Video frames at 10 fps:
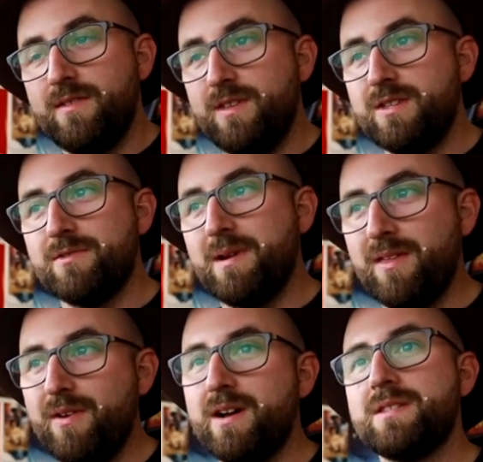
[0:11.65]
these are my
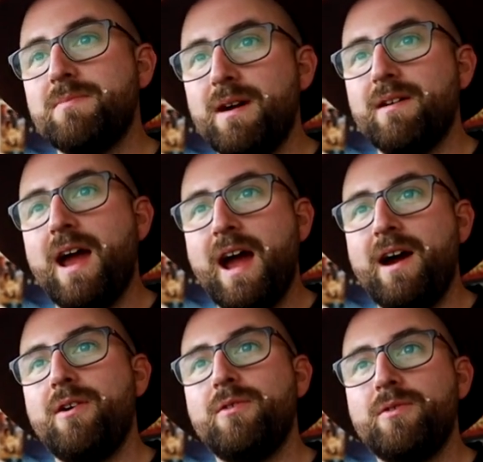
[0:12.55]
thoughts about
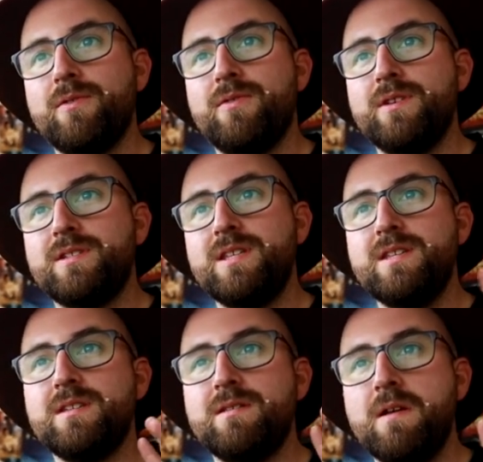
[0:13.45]
how the
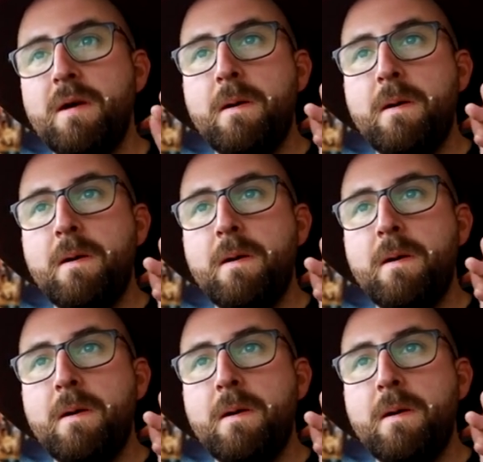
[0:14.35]
season